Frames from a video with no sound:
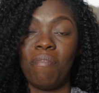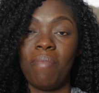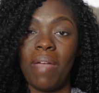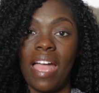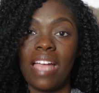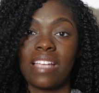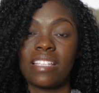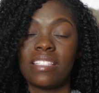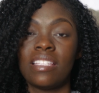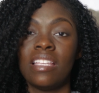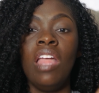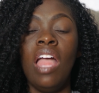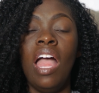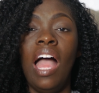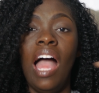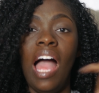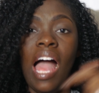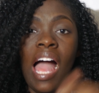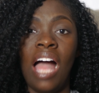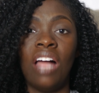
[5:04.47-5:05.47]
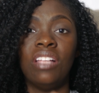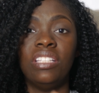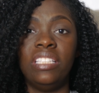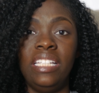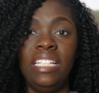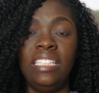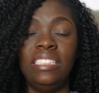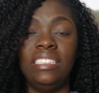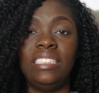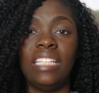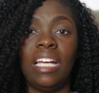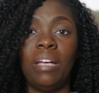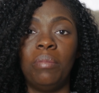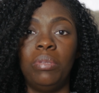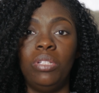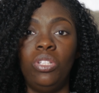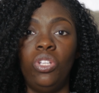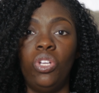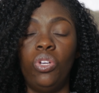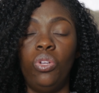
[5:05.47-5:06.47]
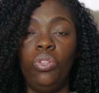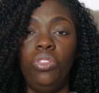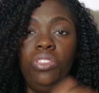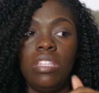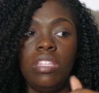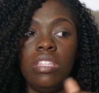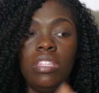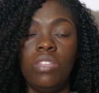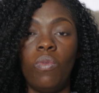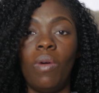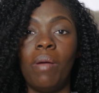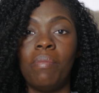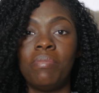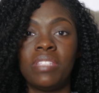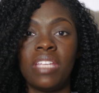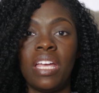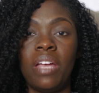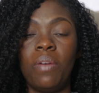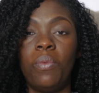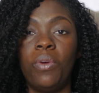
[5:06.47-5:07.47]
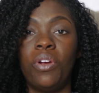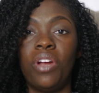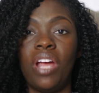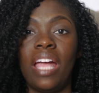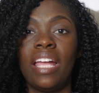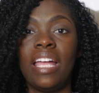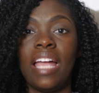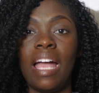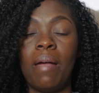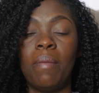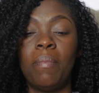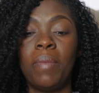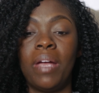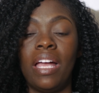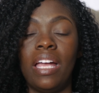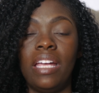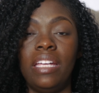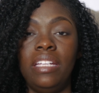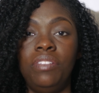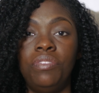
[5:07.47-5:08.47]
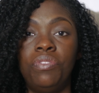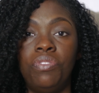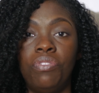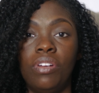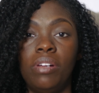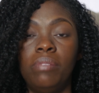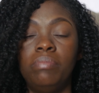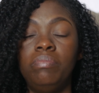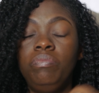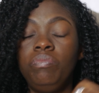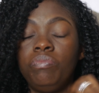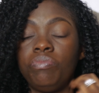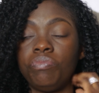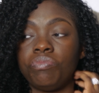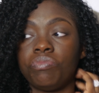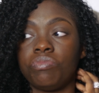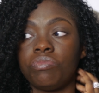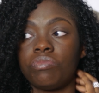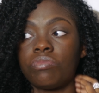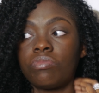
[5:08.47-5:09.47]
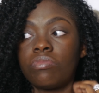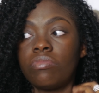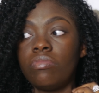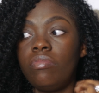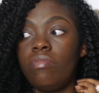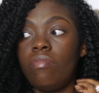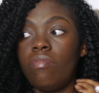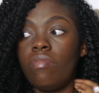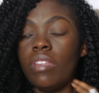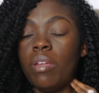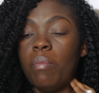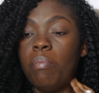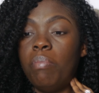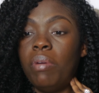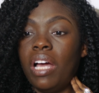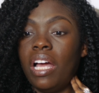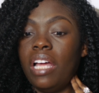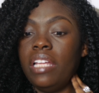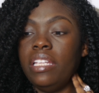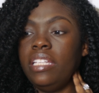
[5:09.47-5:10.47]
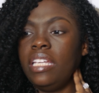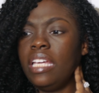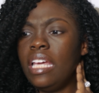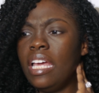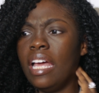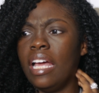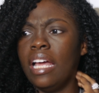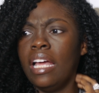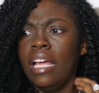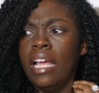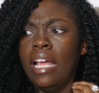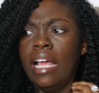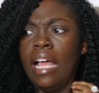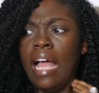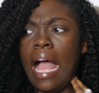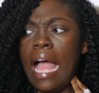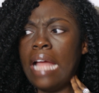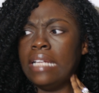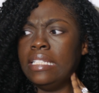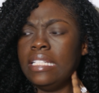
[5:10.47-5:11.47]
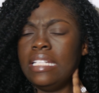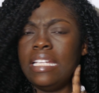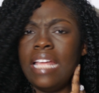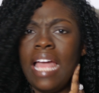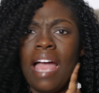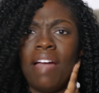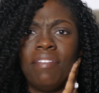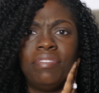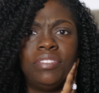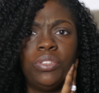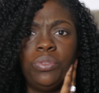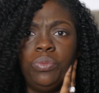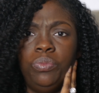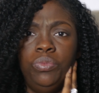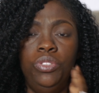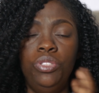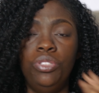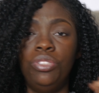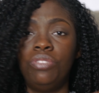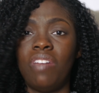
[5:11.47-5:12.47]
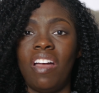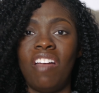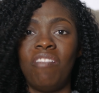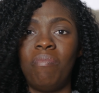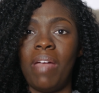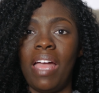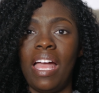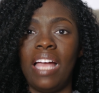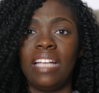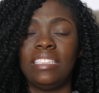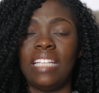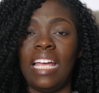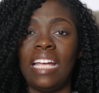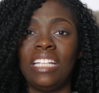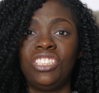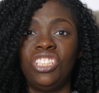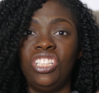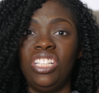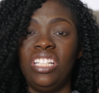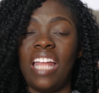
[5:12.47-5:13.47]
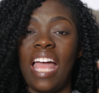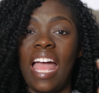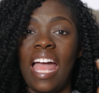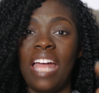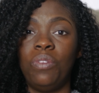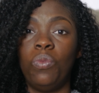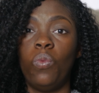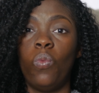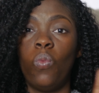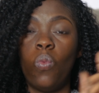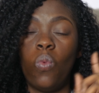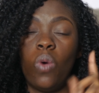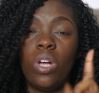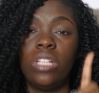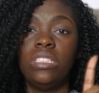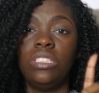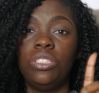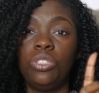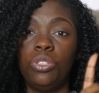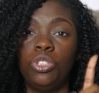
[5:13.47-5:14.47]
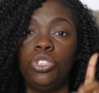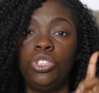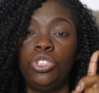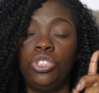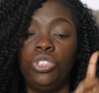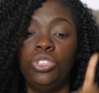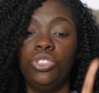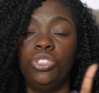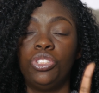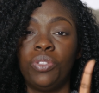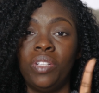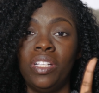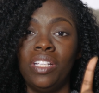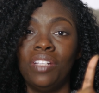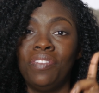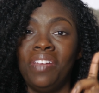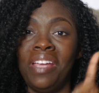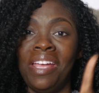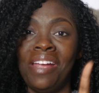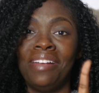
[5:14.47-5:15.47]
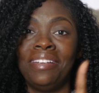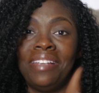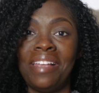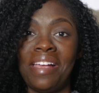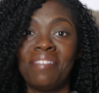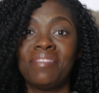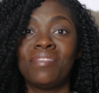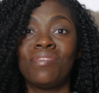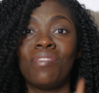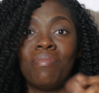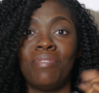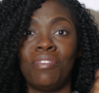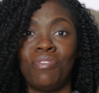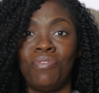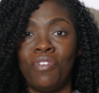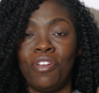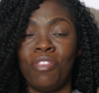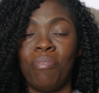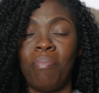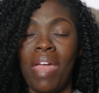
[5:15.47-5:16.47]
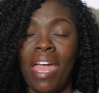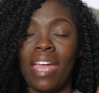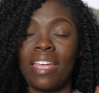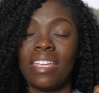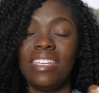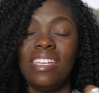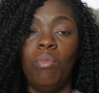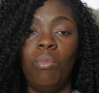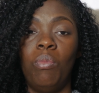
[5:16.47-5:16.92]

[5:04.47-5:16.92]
packs. I'll link down below the website where I got mine from. But yeah, I didn't have to use 5 packs. I actually had one little string of hair left from the 4th pack,